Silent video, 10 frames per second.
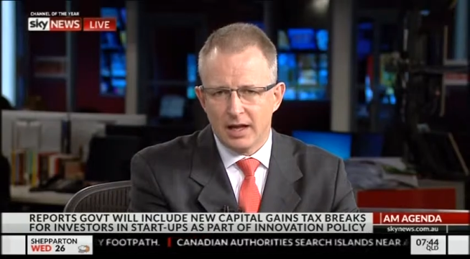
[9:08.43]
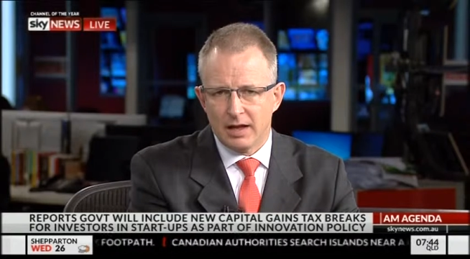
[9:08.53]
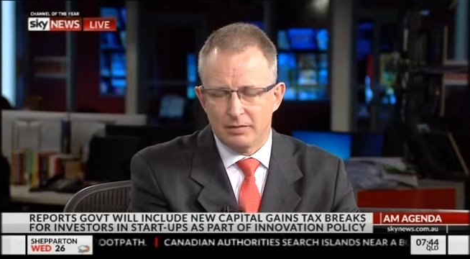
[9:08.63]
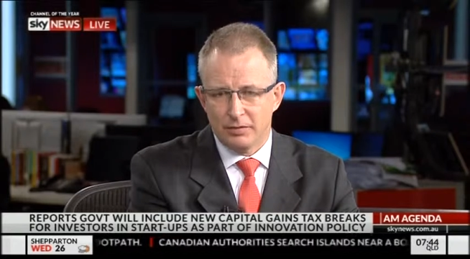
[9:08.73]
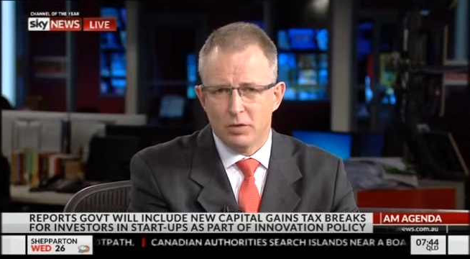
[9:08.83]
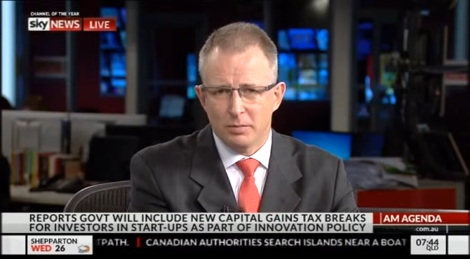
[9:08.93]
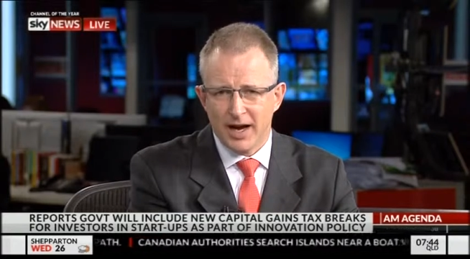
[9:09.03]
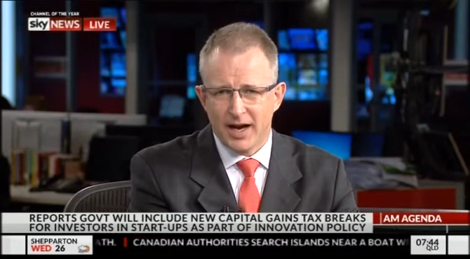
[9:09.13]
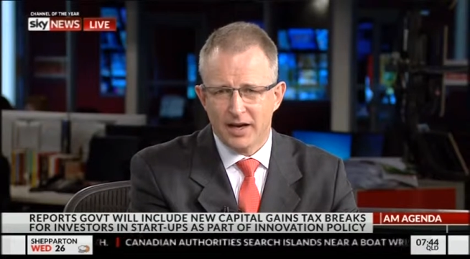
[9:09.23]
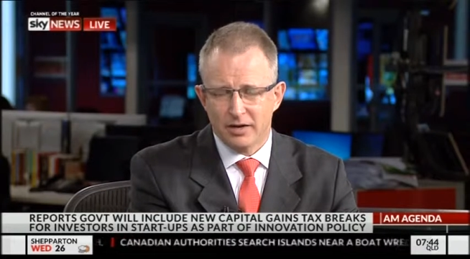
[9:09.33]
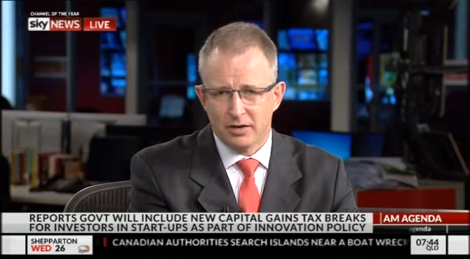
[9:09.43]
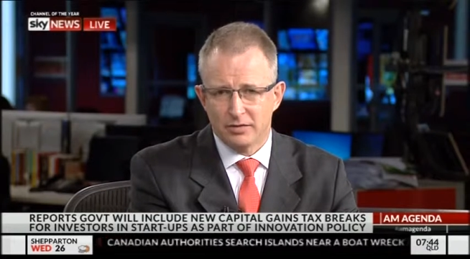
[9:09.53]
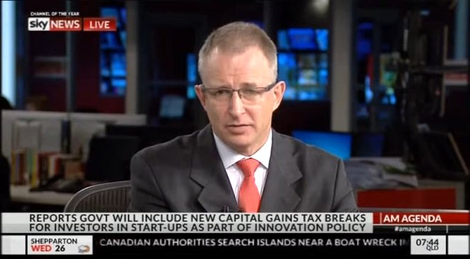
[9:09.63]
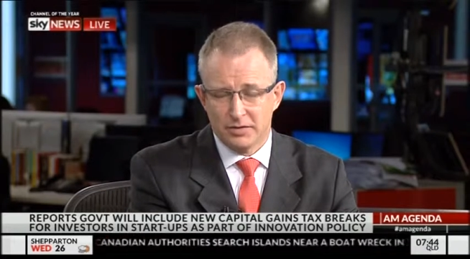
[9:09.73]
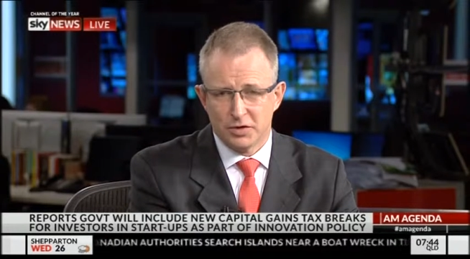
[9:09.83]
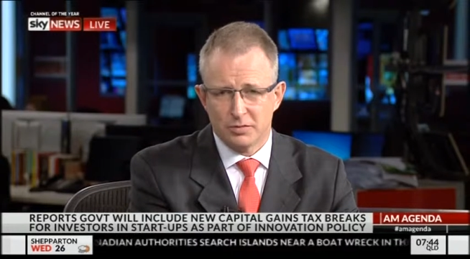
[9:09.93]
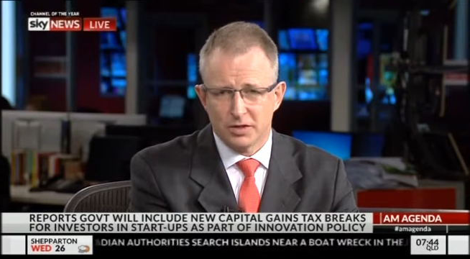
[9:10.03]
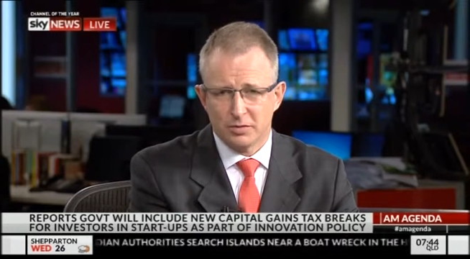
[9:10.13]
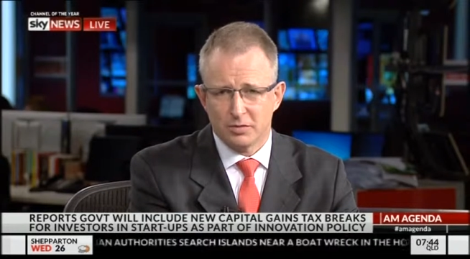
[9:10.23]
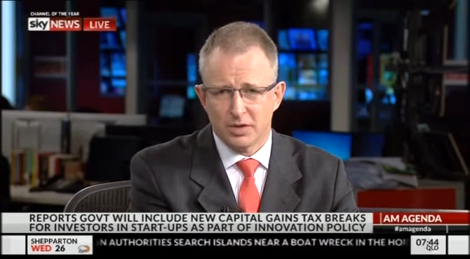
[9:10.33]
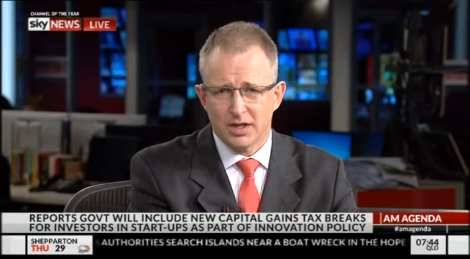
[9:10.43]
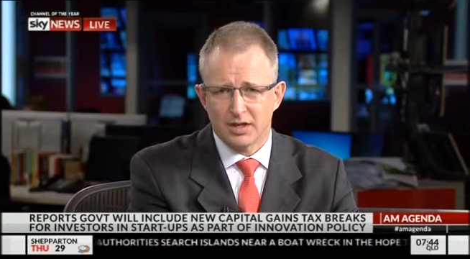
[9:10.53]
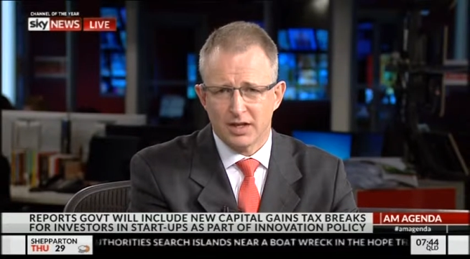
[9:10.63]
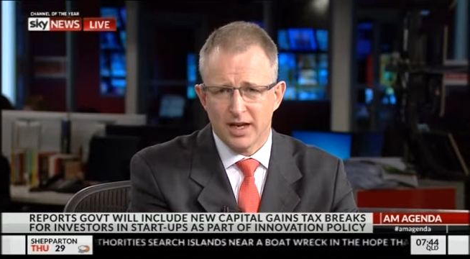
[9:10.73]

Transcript: form part of, assuming we get the